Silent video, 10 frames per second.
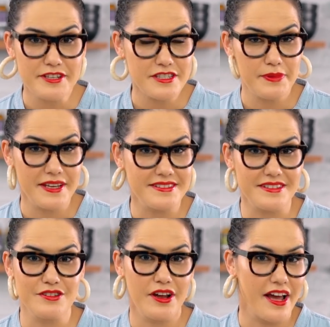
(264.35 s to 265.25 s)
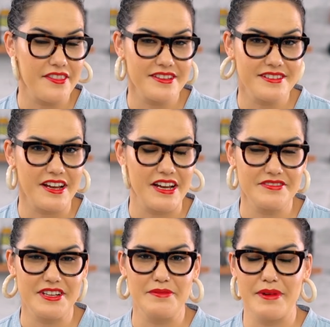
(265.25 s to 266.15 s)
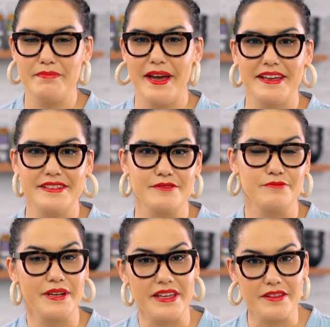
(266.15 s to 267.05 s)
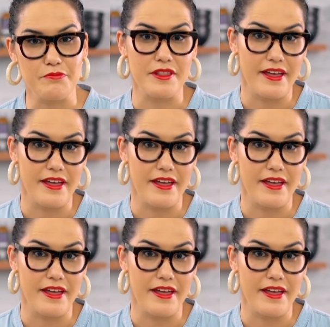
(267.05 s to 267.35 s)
recipes and not others. I've done my paste with and